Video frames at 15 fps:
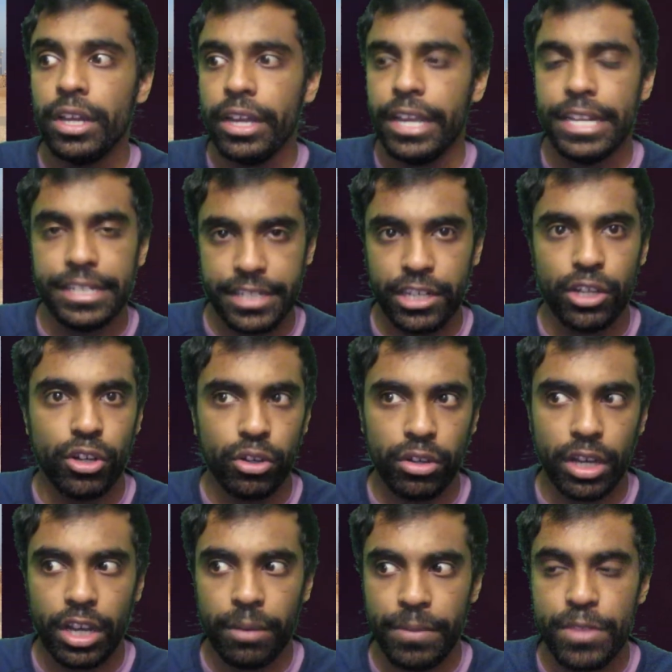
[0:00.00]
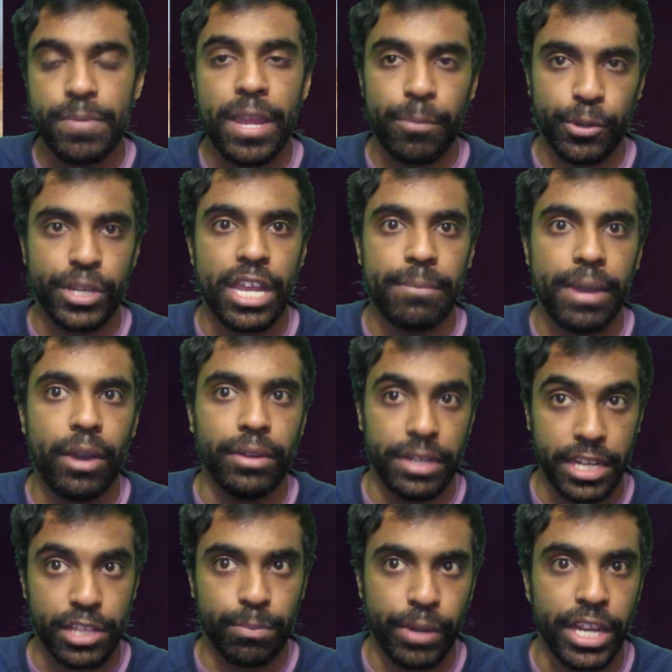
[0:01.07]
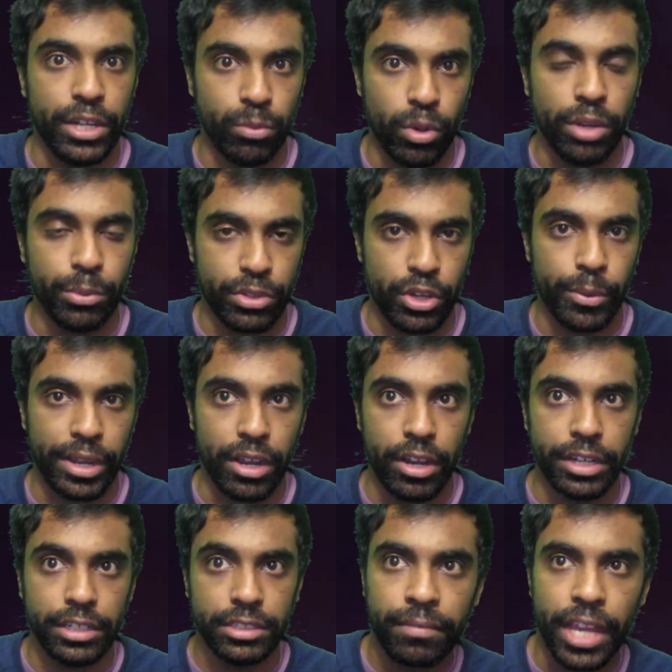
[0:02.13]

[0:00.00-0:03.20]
until this paper came out and explained what was going on.